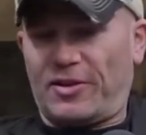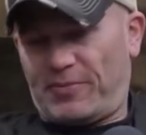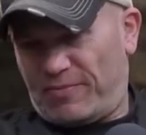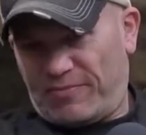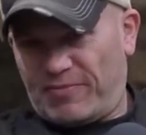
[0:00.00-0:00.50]

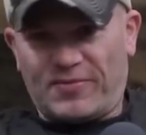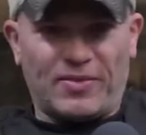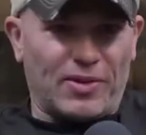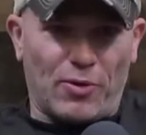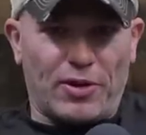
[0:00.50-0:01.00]
Like,
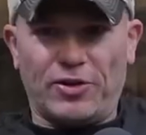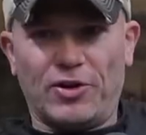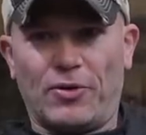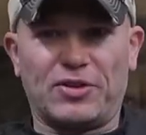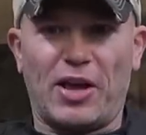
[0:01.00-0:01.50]
okay,
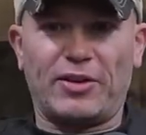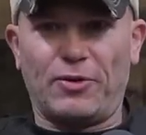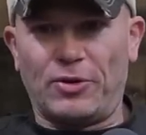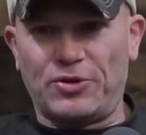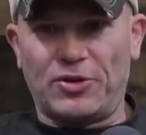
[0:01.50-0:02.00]
you know
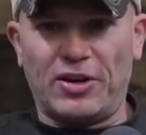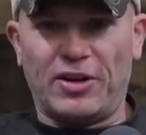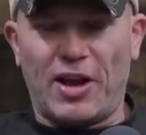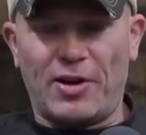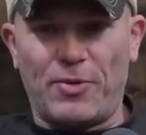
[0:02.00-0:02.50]
exactly what you're
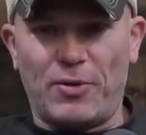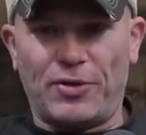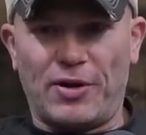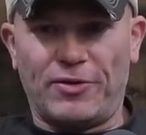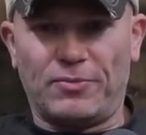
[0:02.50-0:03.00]
getting out of
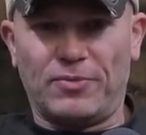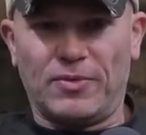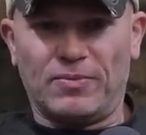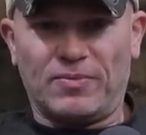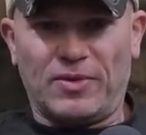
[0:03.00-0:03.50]
both of them.
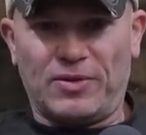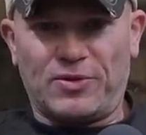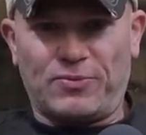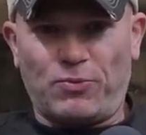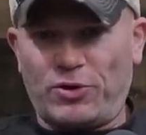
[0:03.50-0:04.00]
It's
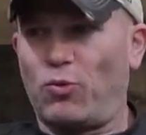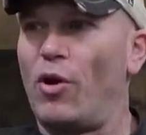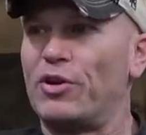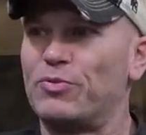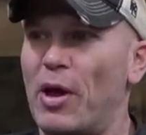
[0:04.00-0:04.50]
just which
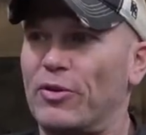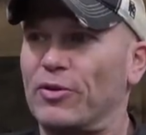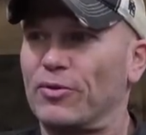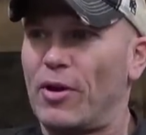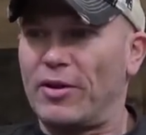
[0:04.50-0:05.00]
one is
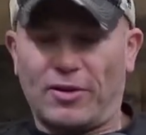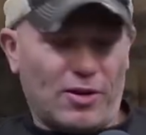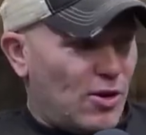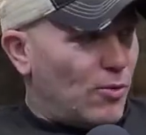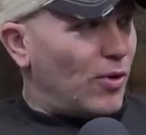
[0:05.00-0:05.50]
better, right?
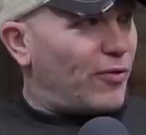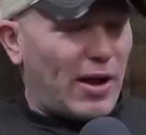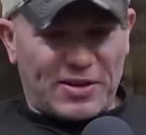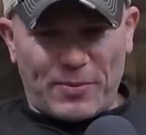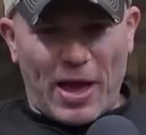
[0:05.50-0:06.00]
Well, the
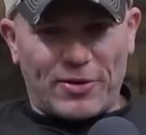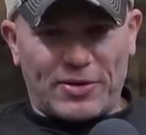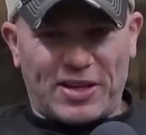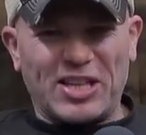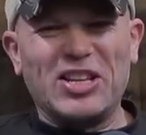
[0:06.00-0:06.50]
fact of the matter
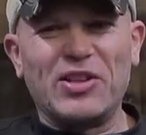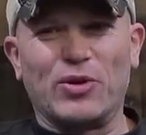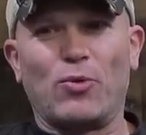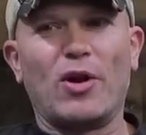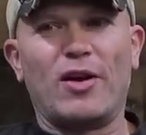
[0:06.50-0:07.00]
is, like,
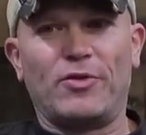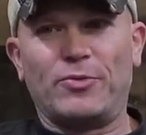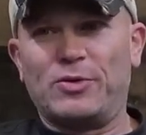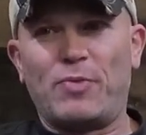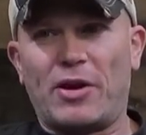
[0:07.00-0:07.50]
neither one of
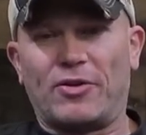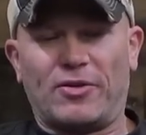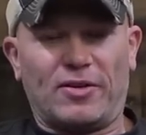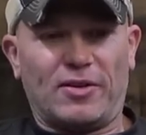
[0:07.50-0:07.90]
them is better.